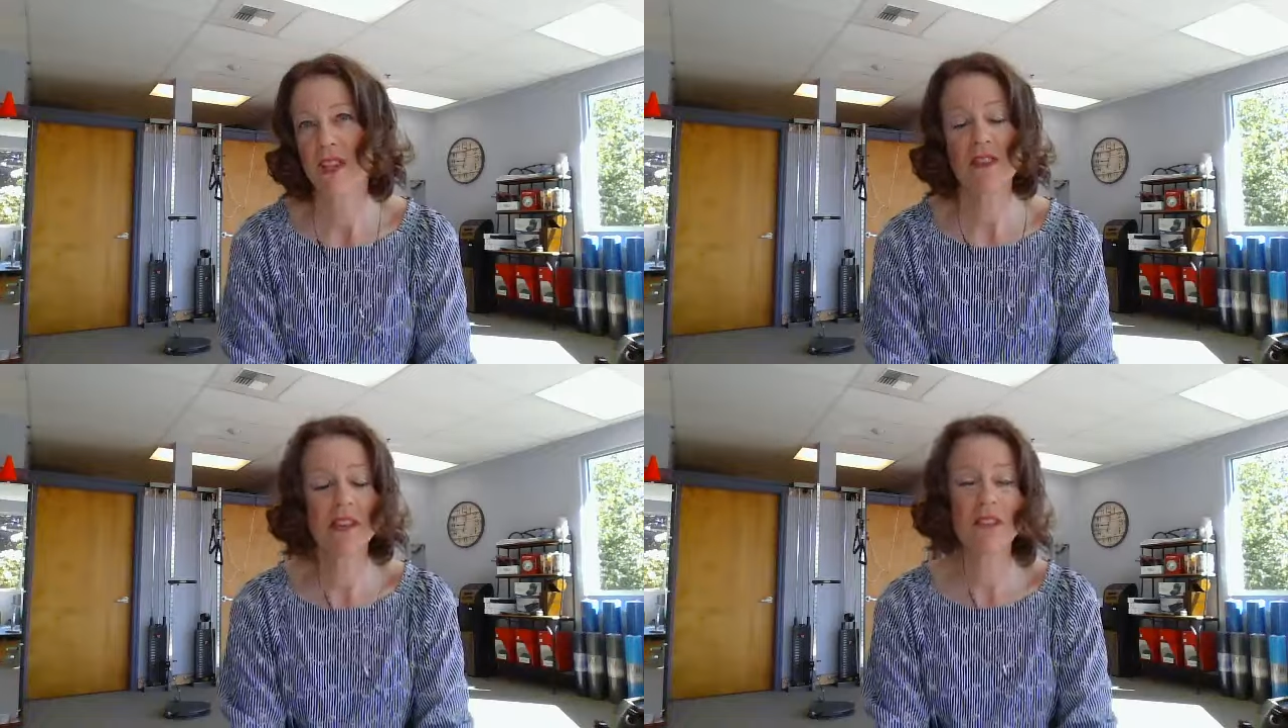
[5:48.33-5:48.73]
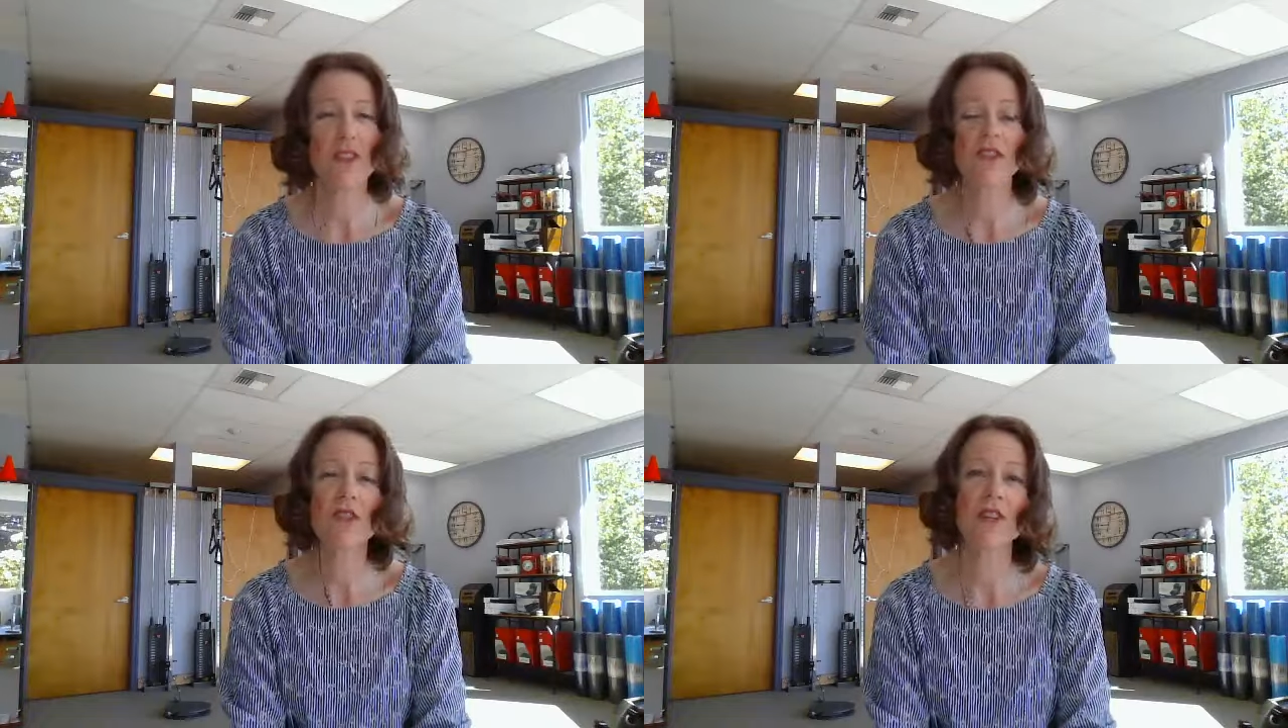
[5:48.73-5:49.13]
That's all there
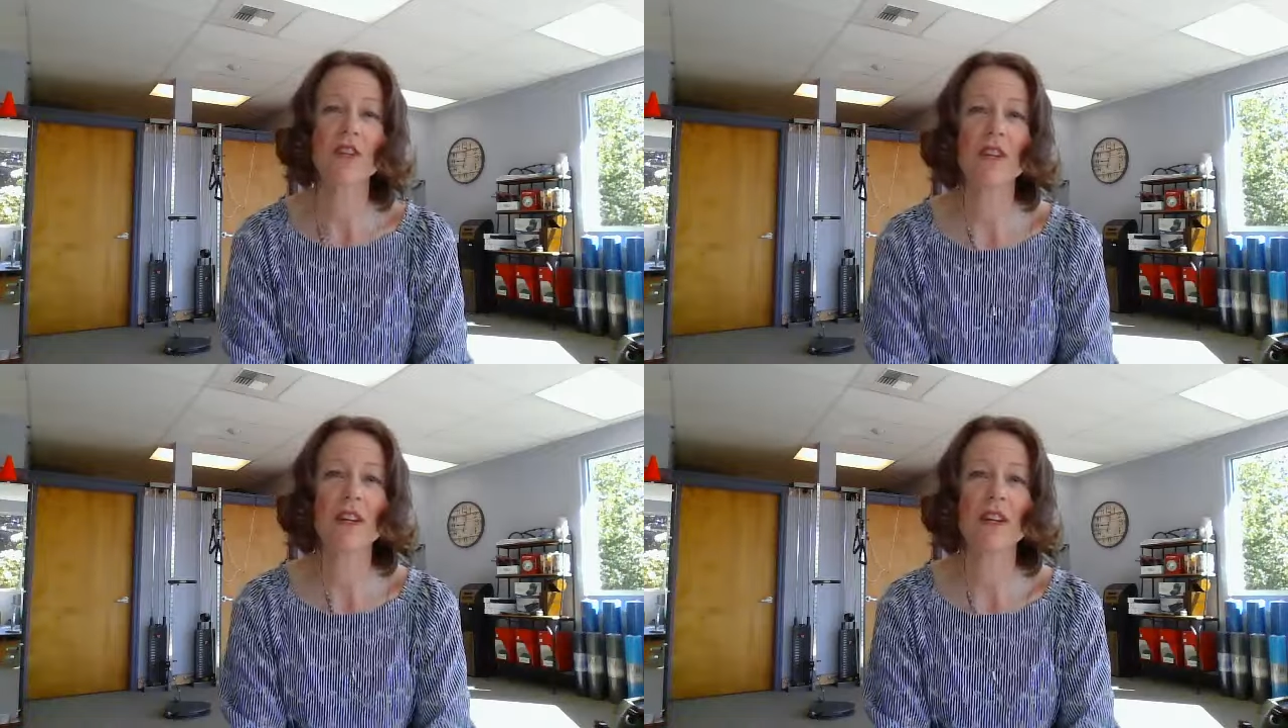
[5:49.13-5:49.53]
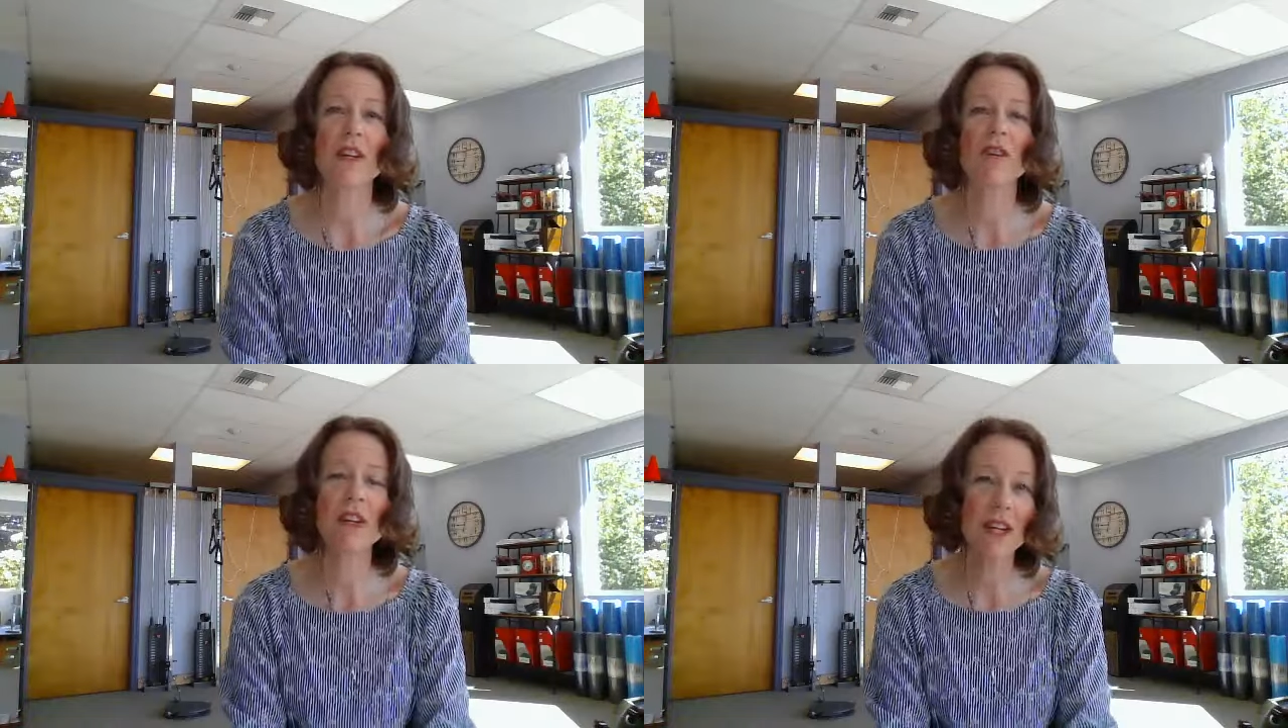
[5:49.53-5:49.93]
is to it.
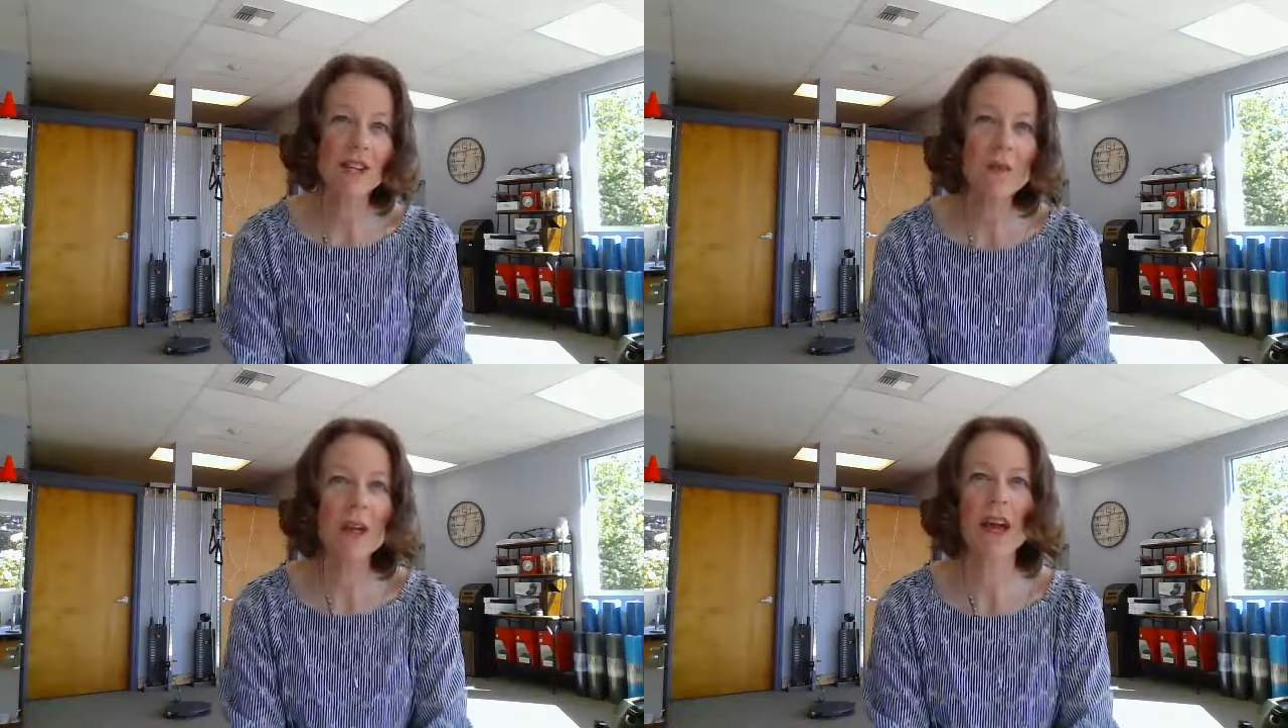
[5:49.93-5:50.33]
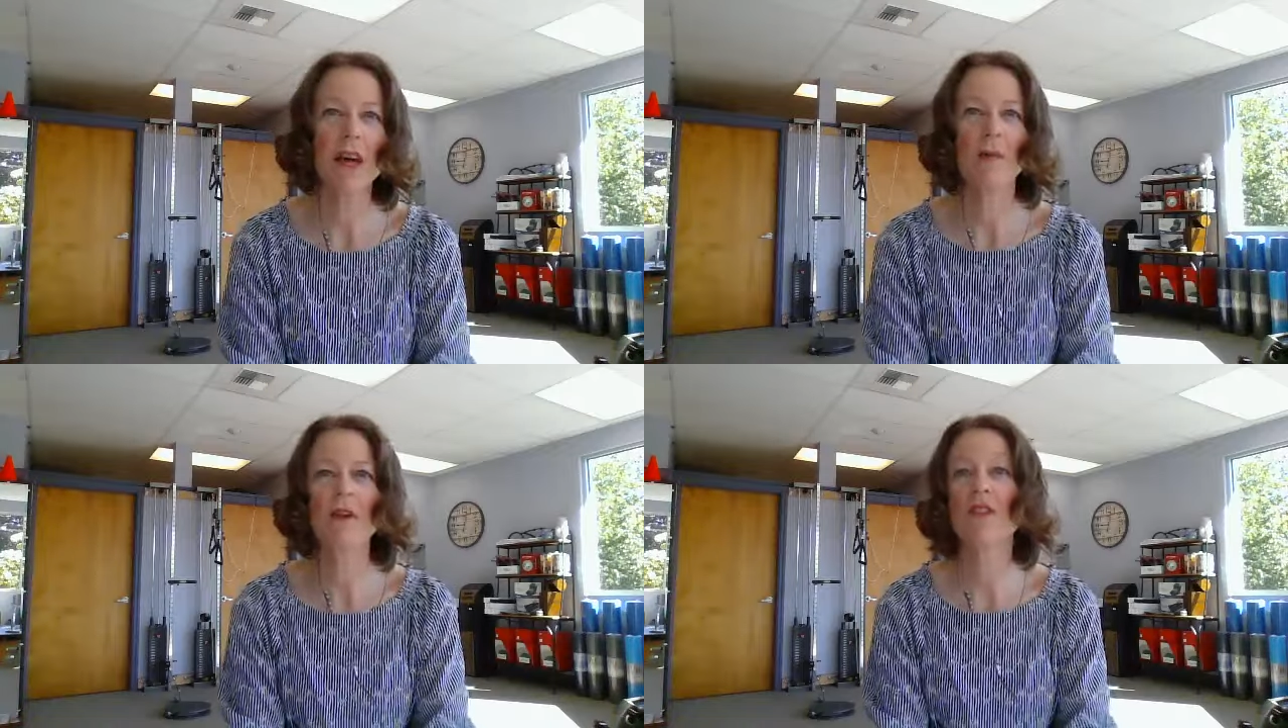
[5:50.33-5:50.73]
You need to be
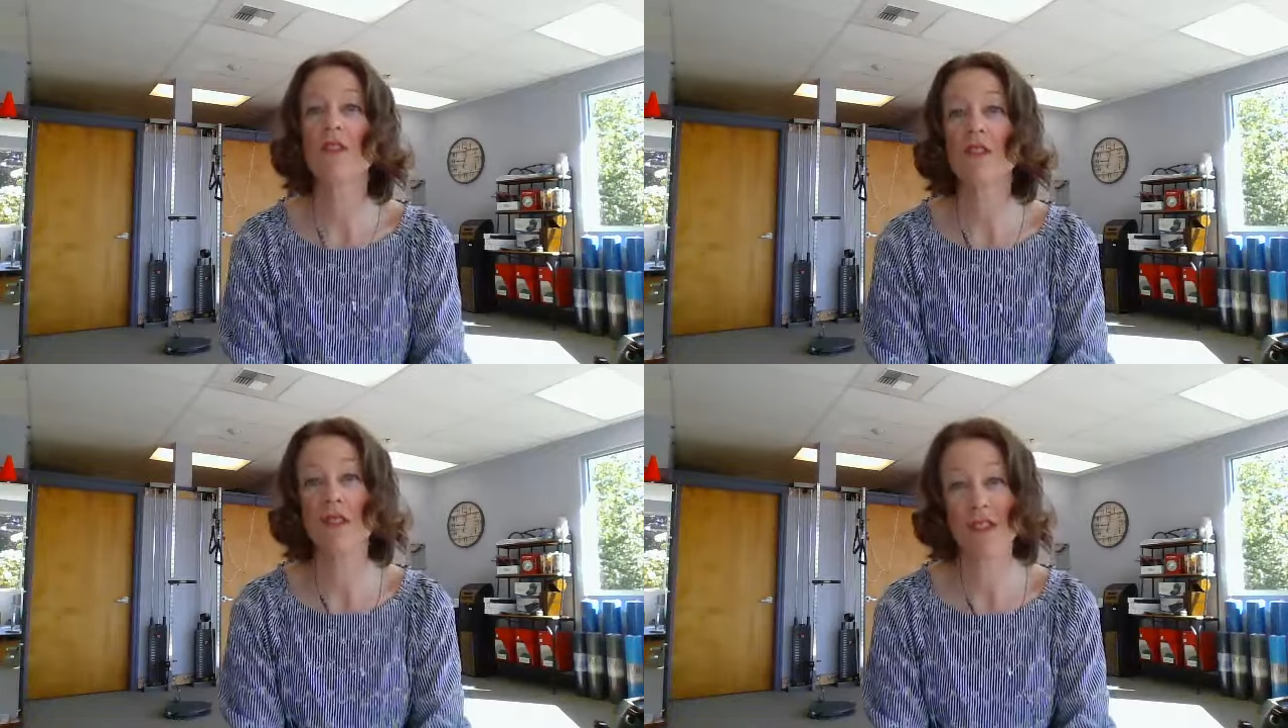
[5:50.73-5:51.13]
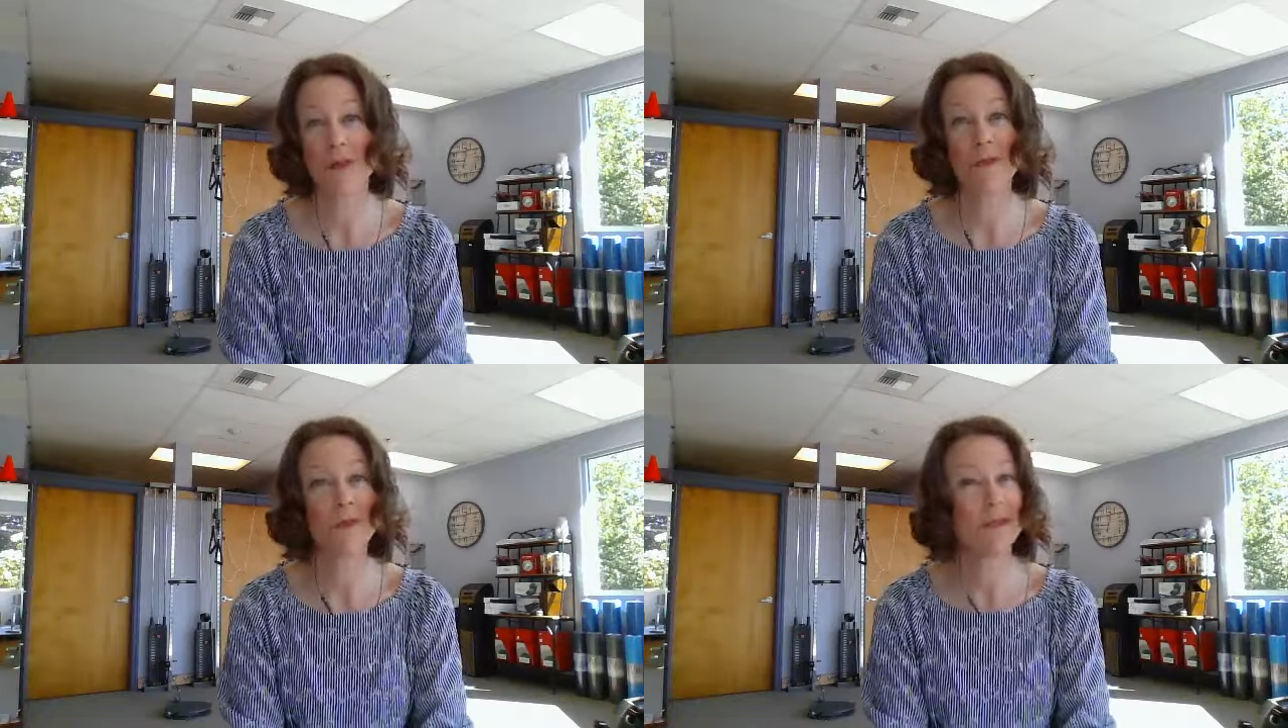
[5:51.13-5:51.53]
able to
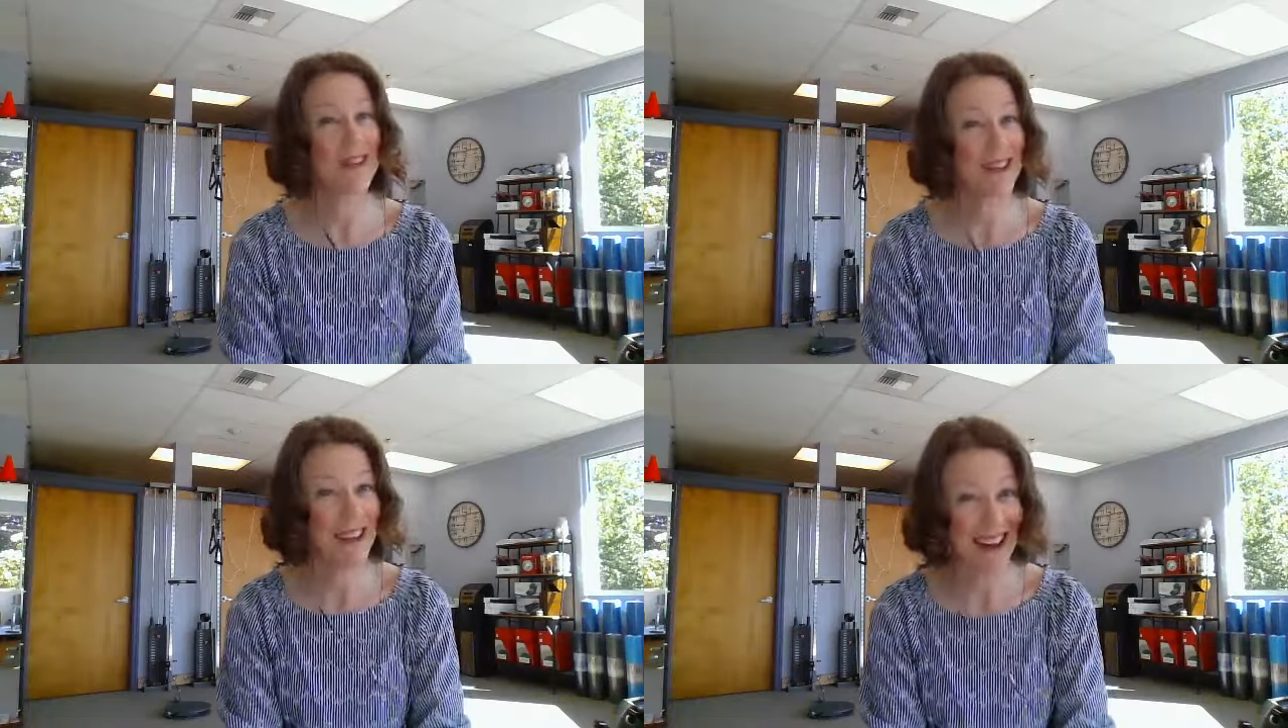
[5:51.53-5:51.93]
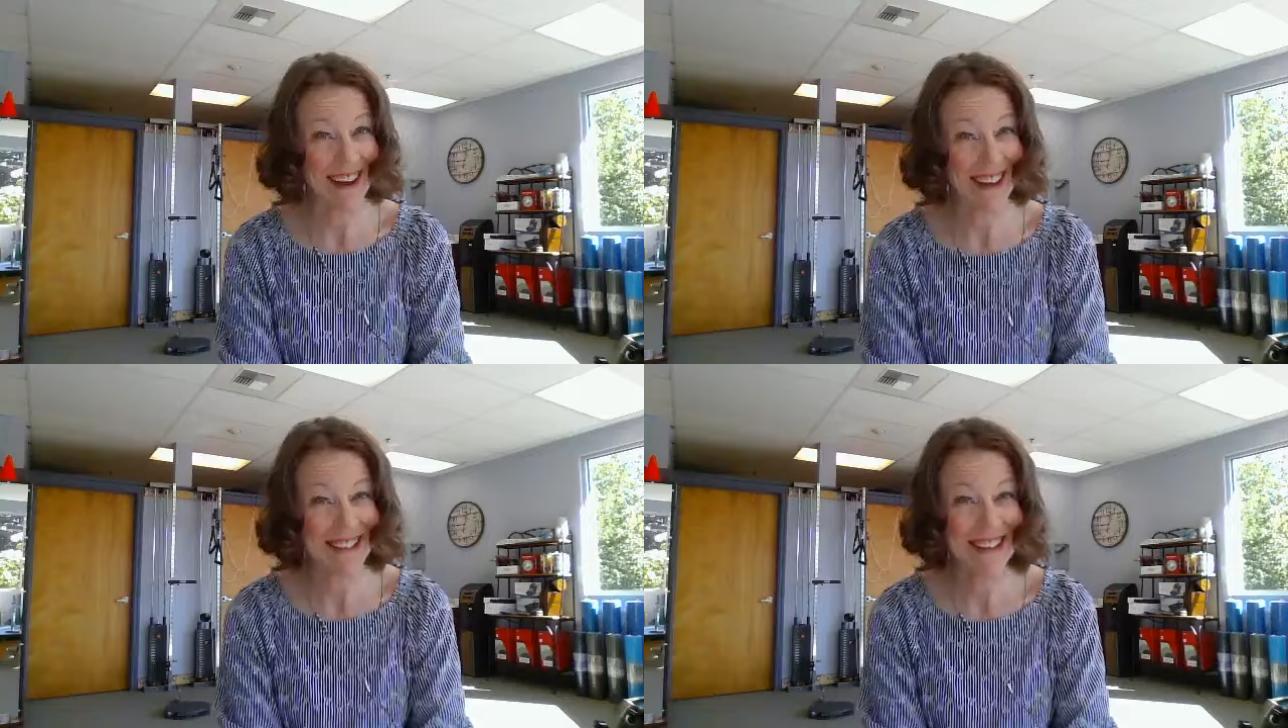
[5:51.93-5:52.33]
sleep through the
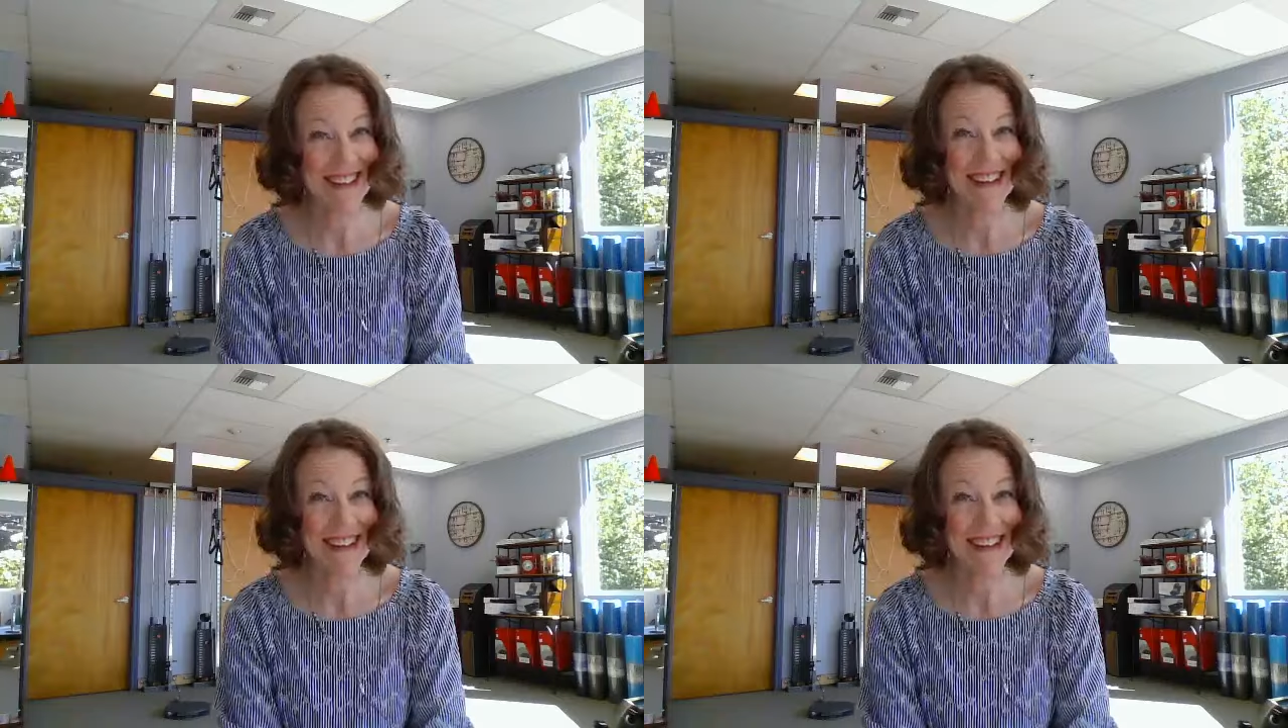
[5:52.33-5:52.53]
night